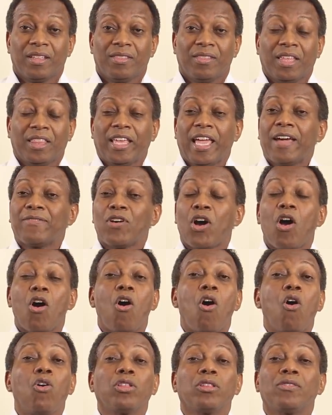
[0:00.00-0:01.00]
that they have
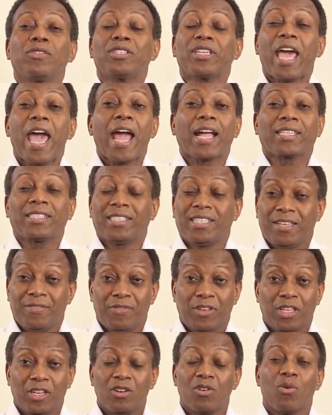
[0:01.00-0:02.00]
all of this
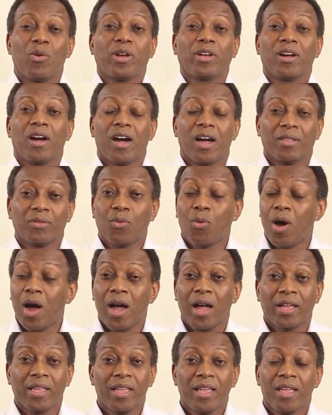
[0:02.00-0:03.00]
activity going on.
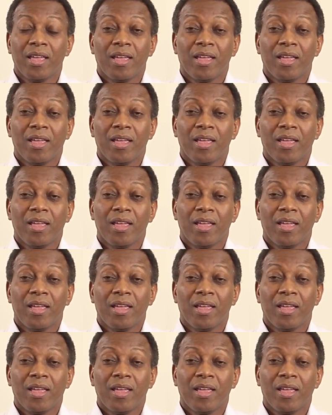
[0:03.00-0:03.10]
Why?